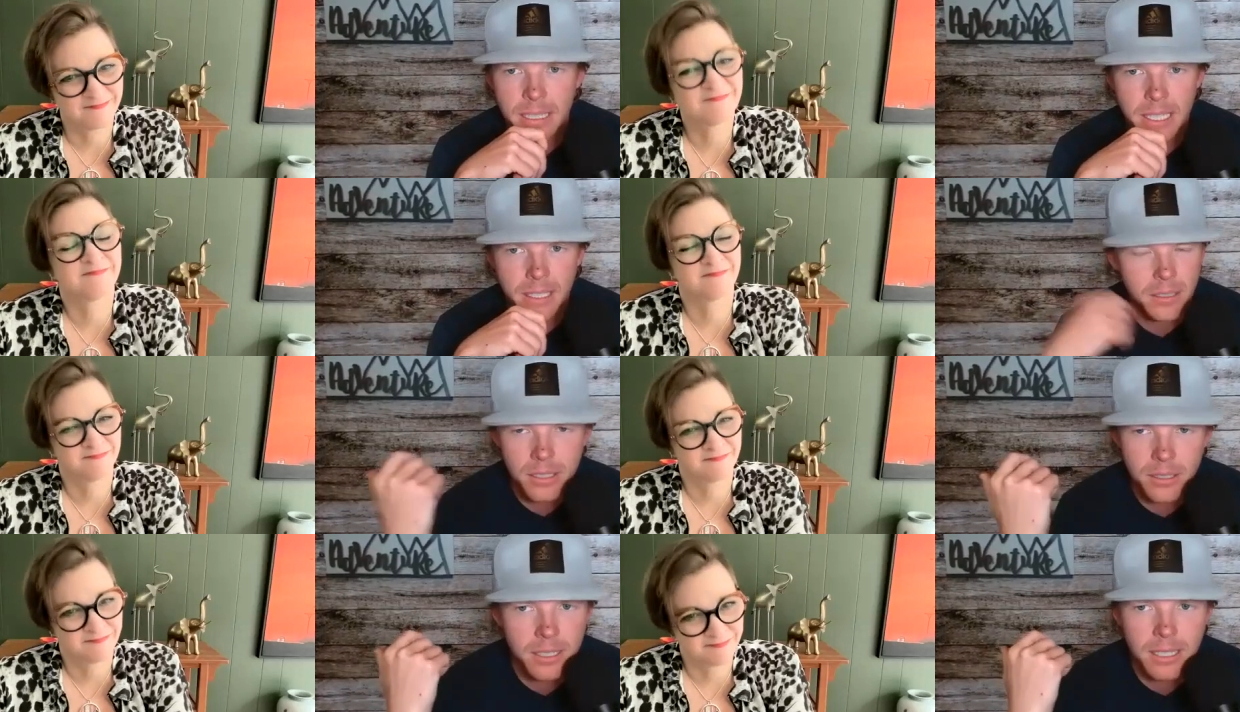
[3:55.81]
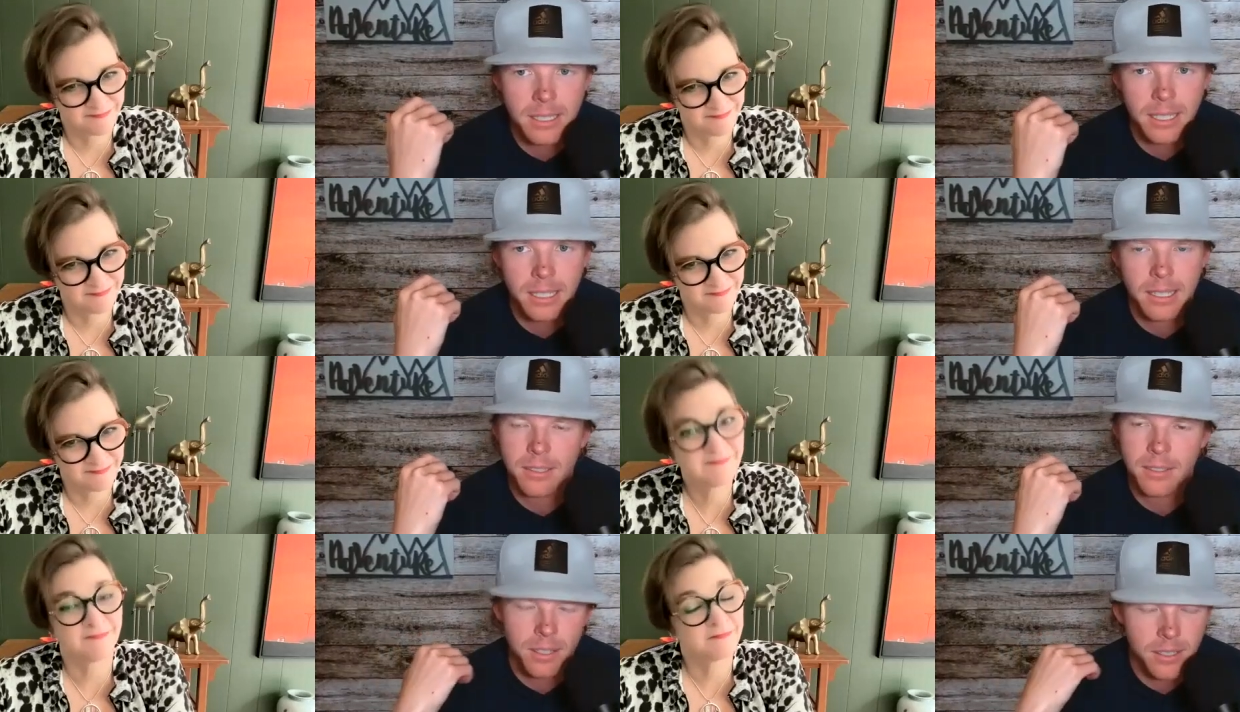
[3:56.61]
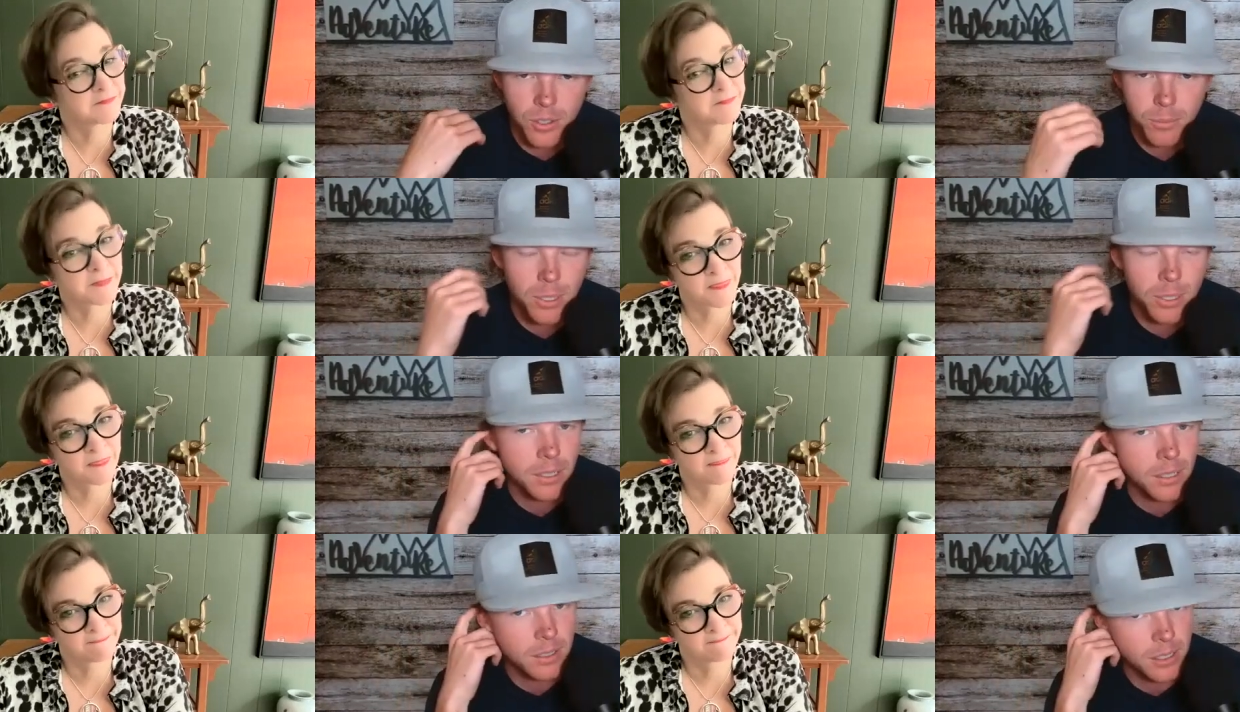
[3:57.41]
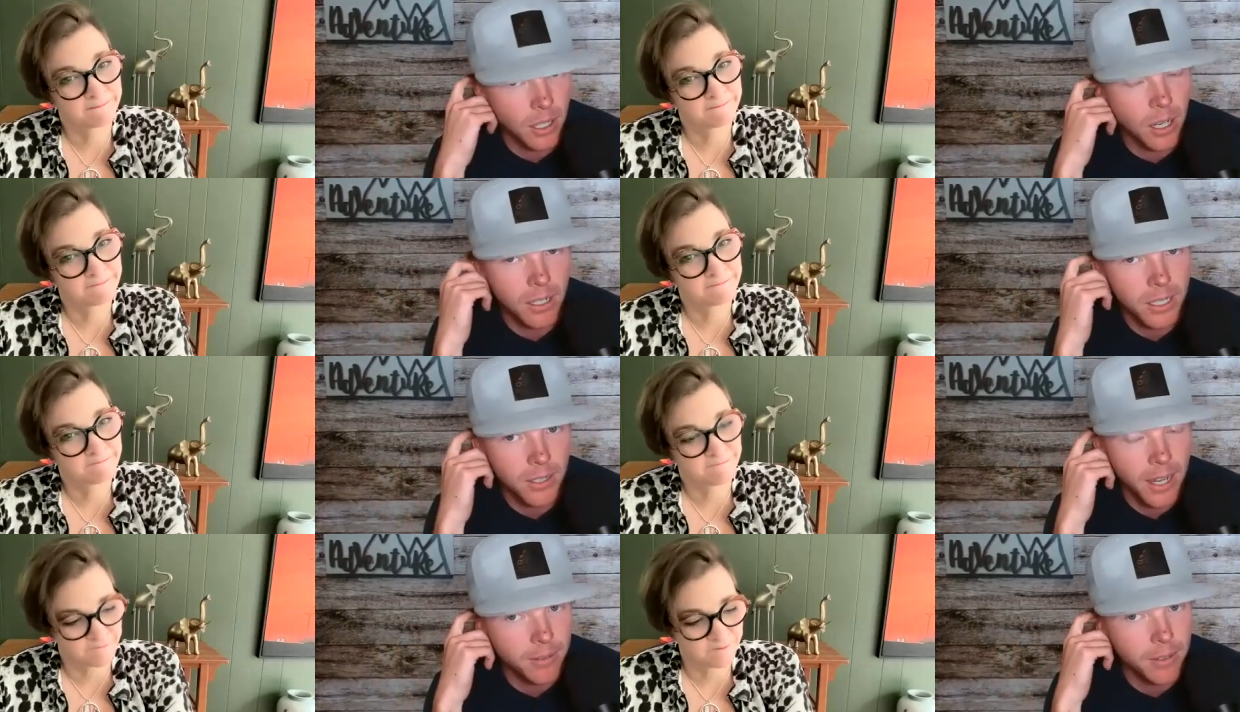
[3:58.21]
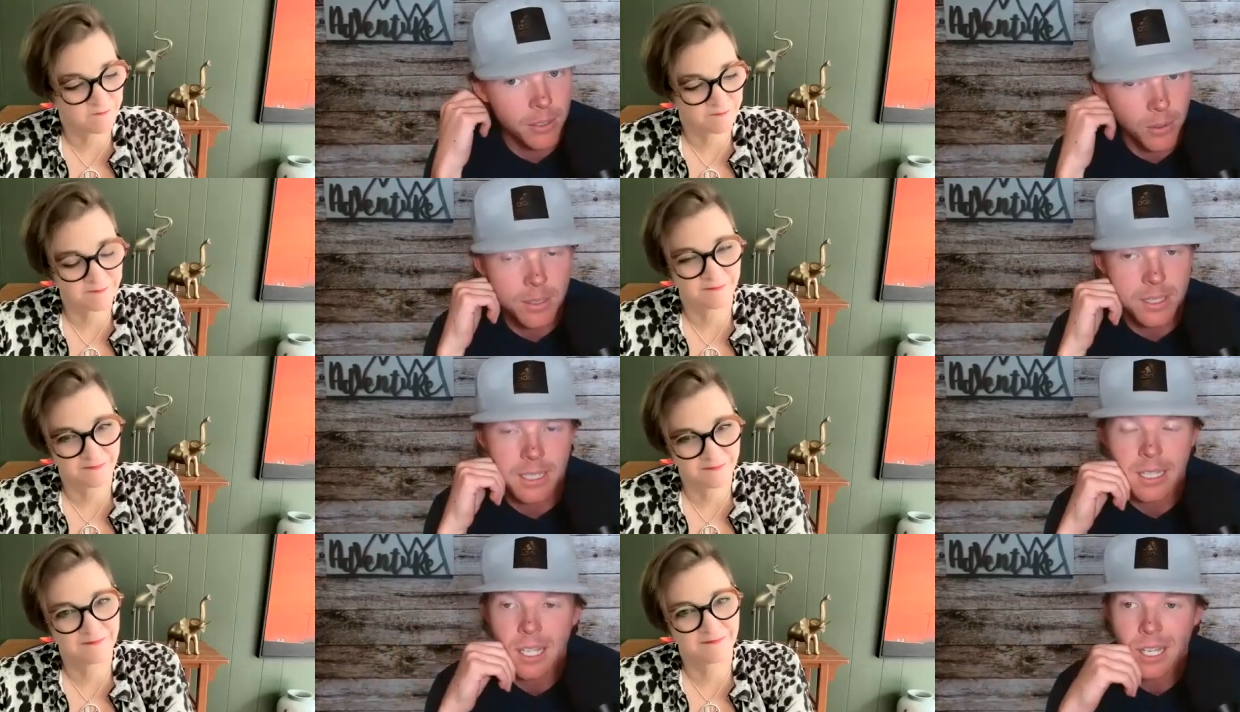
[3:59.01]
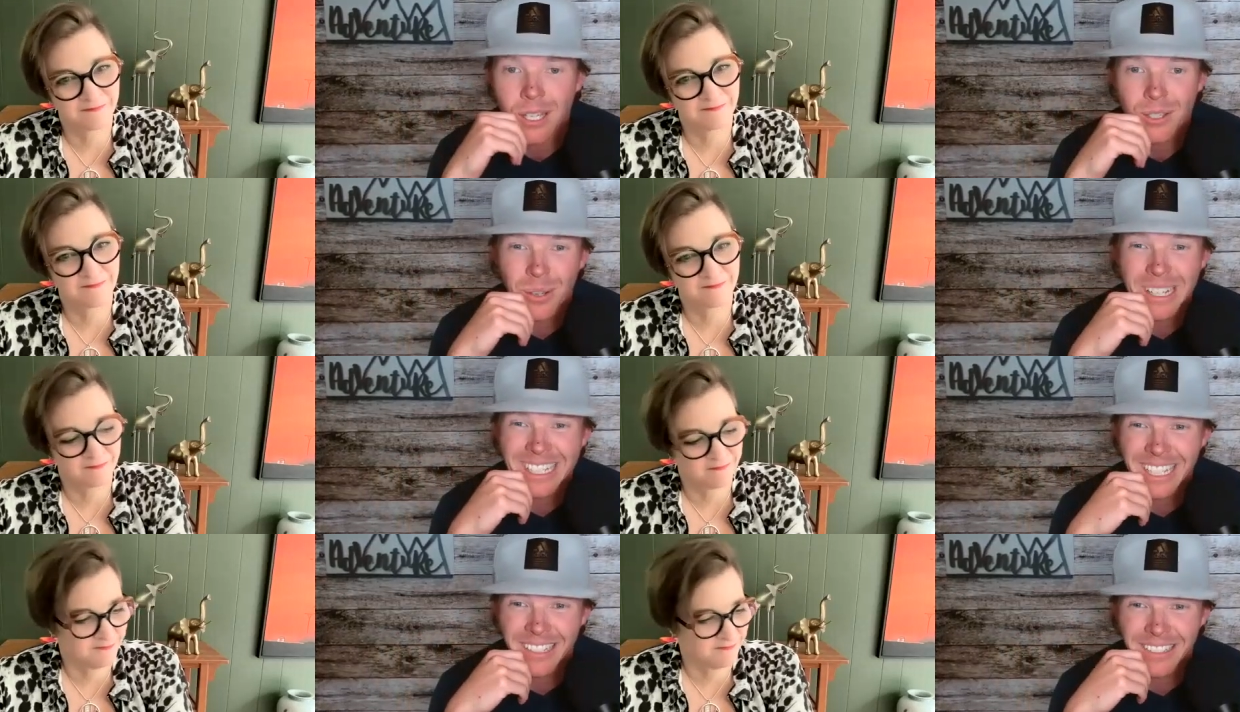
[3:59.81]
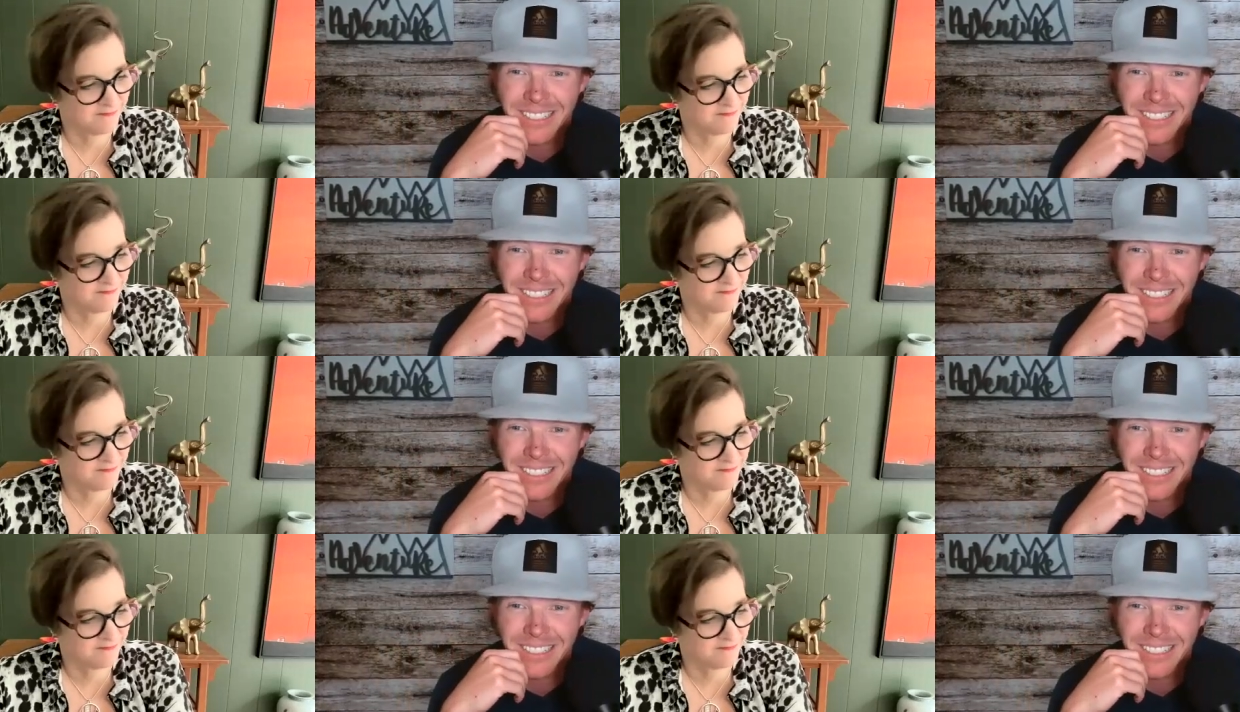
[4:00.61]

Speaker 1: Like you can do anything as long as you put your your heart and your effort towards it. So I did